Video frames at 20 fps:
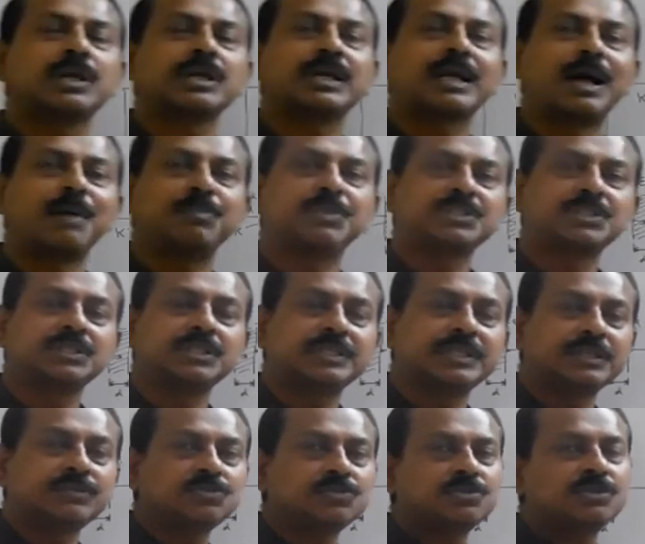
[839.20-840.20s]
for
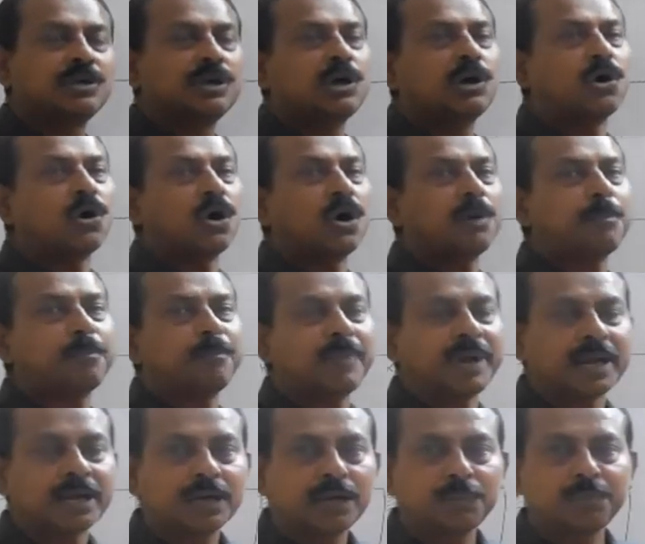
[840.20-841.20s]
capacitance
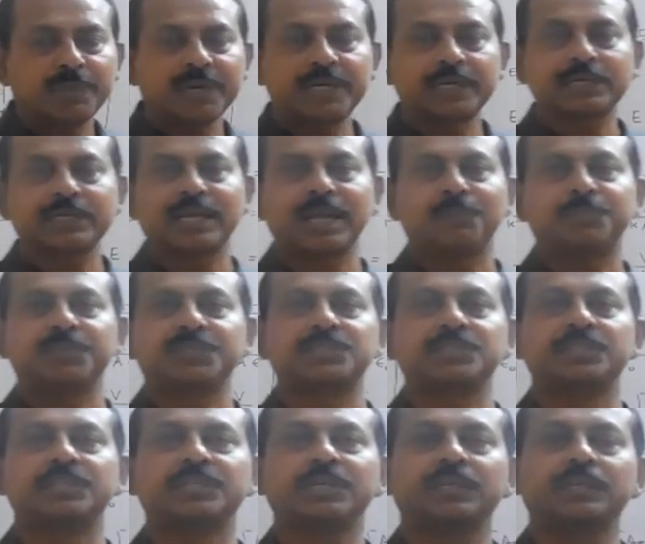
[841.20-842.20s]
of parallel plate
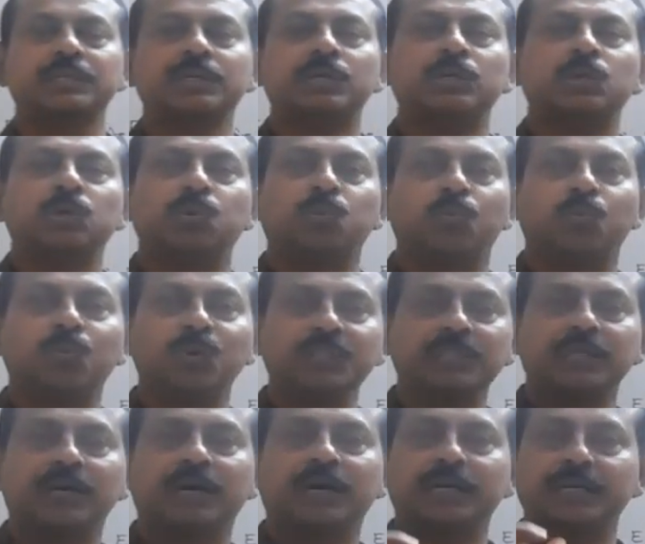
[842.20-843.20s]
capacitor
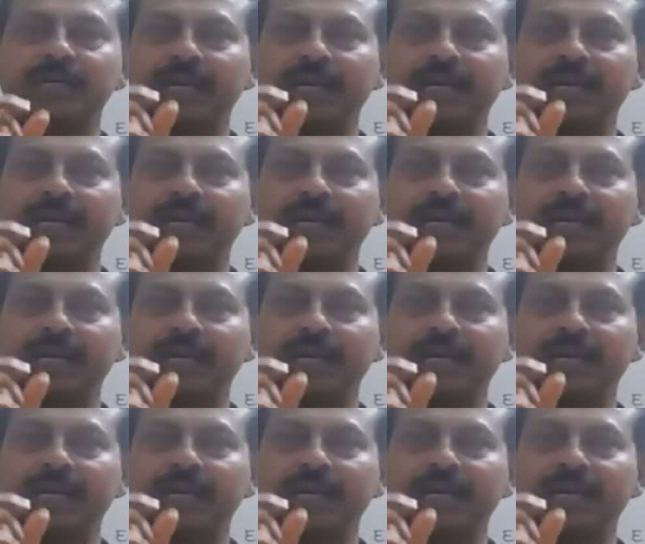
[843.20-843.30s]
with